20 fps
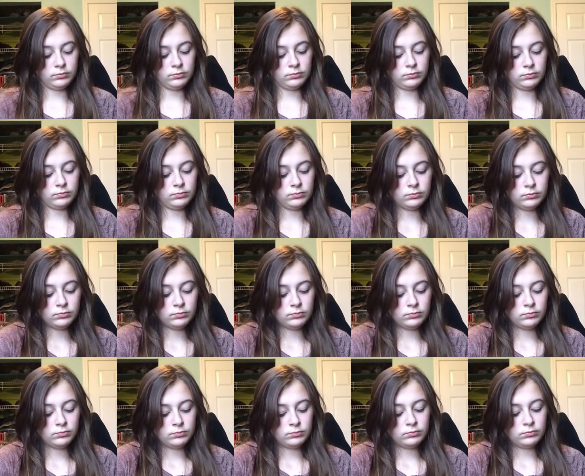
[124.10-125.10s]

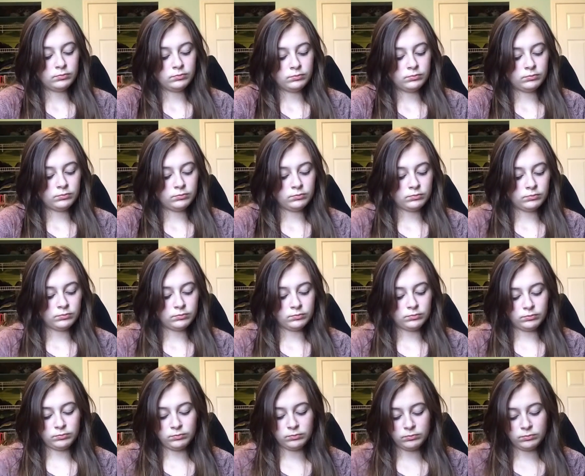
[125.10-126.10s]

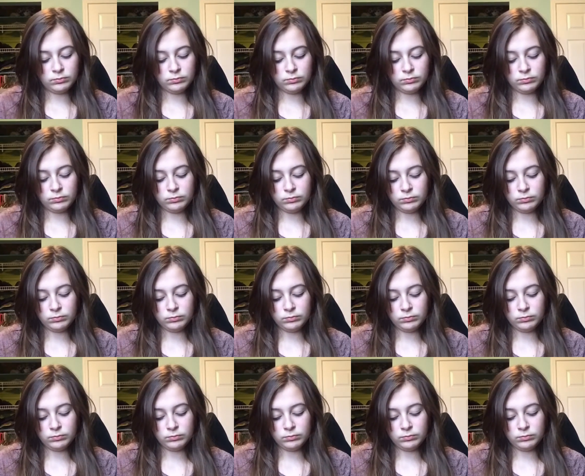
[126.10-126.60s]
No one is speaking in this clip.